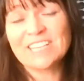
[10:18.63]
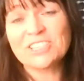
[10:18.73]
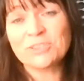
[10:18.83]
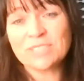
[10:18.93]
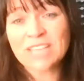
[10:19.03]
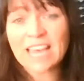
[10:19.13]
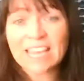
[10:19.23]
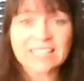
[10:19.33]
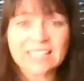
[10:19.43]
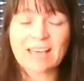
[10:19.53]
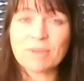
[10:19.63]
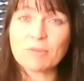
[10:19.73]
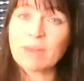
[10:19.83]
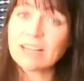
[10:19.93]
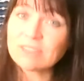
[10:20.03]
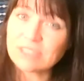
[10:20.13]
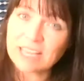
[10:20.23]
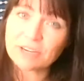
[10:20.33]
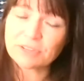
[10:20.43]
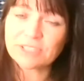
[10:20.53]
to take them around
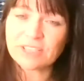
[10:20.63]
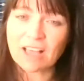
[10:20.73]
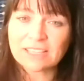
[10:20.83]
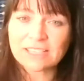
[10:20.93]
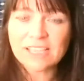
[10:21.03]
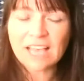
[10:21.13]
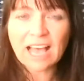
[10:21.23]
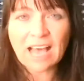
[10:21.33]
sacred sites.